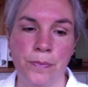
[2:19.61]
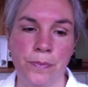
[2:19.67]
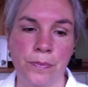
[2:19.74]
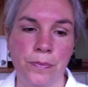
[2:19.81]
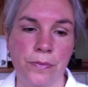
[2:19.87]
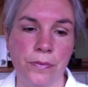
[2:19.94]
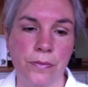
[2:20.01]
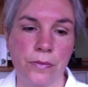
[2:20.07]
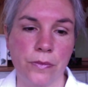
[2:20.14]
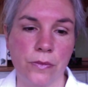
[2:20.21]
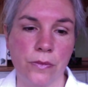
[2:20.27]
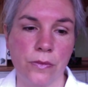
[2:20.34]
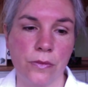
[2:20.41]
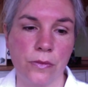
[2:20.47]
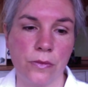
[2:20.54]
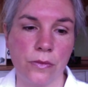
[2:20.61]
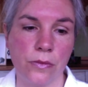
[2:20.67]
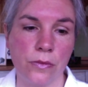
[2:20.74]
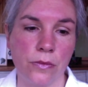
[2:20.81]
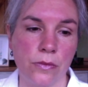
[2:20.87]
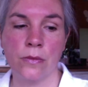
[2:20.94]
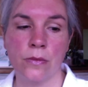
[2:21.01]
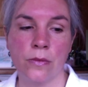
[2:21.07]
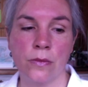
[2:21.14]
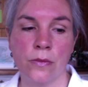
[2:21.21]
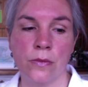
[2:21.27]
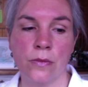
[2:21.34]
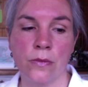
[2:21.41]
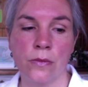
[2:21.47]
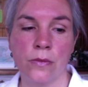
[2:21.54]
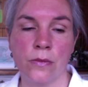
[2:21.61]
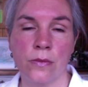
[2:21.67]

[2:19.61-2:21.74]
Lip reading: Nothing is said.